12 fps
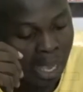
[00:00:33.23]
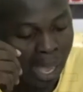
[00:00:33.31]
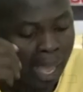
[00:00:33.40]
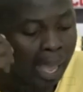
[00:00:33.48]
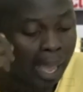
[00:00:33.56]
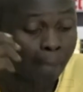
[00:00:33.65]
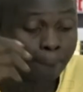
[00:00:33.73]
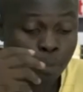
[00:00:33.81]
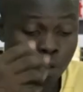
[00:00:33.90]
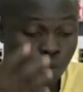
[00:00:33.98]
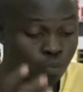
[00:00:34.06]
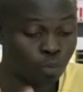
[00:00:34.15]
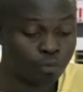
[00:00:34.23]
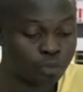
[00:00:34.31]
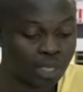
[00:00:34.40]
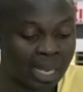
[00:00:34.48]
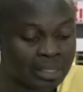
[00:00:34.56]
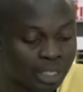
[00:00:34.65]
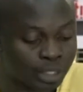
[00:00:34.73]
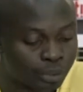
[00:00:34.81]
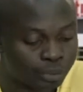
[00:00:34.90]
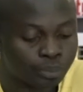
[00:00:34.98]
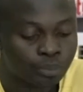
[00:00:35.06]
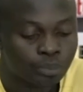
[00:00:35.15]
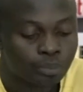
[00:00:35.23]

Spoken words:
To move to the last section,